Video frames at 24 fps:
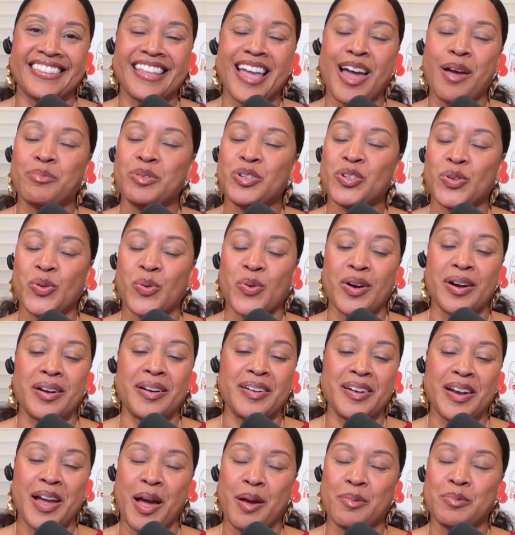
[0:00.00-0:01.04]
I'm sure.
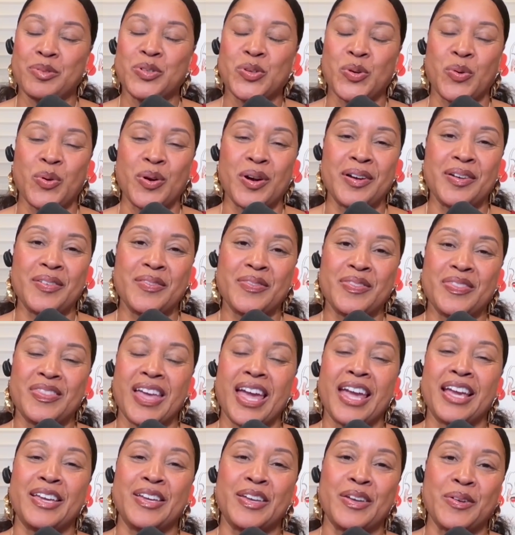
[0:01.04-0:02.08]
I'm sure.
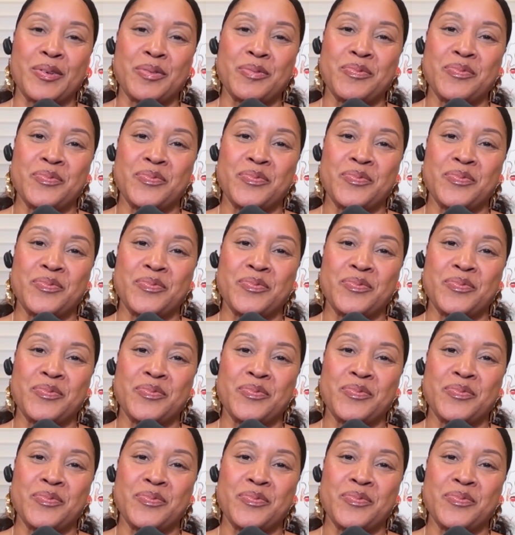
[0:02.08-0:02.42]
Thank you.